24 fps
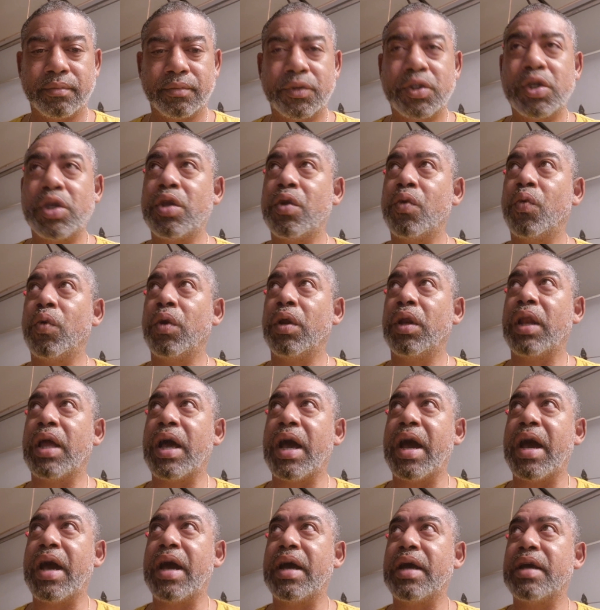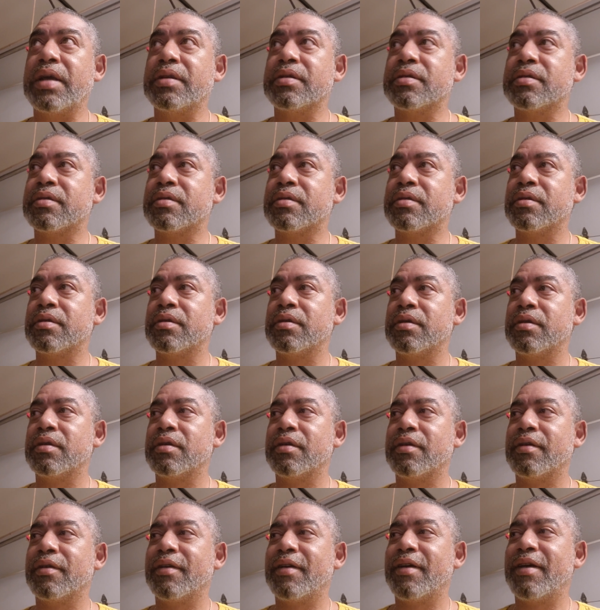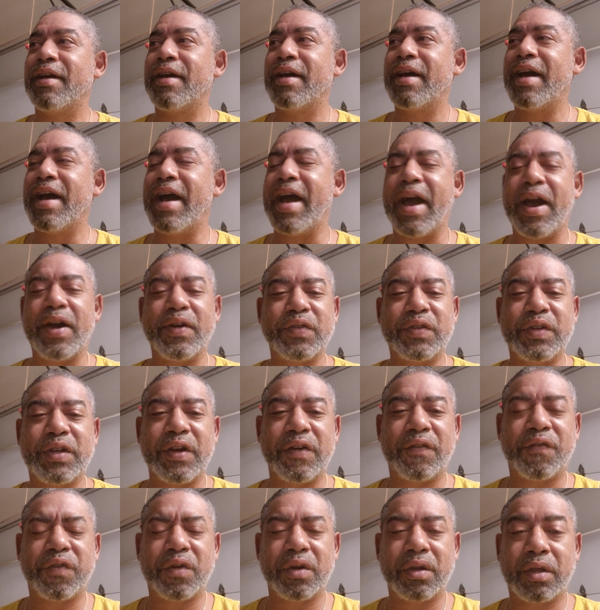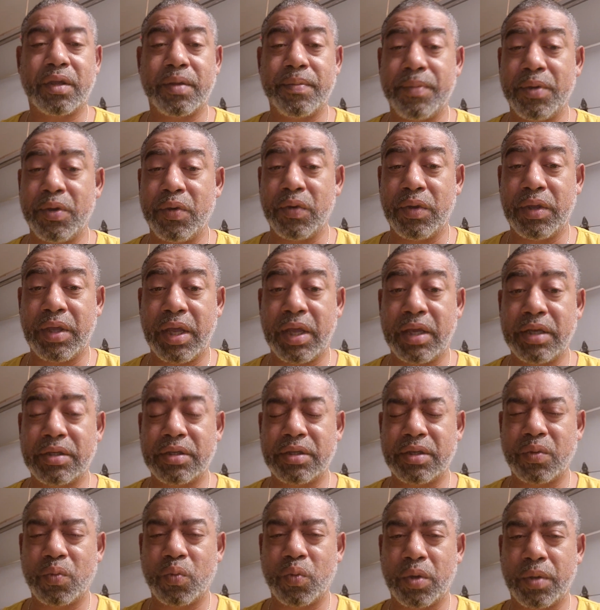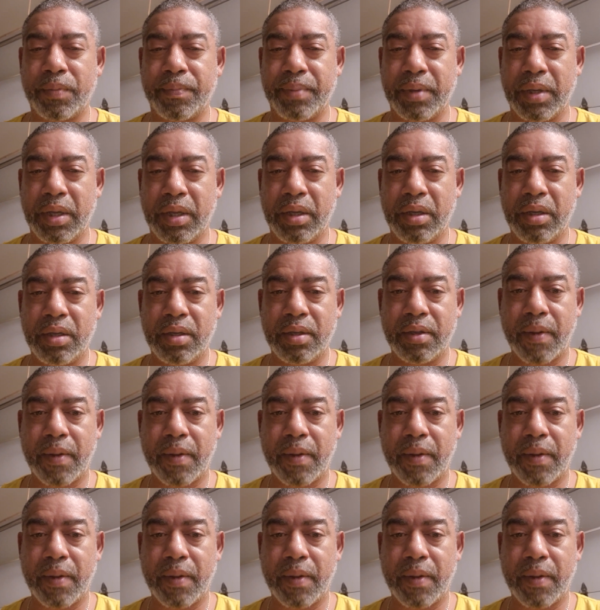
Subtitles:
Do you realize how different communication would be?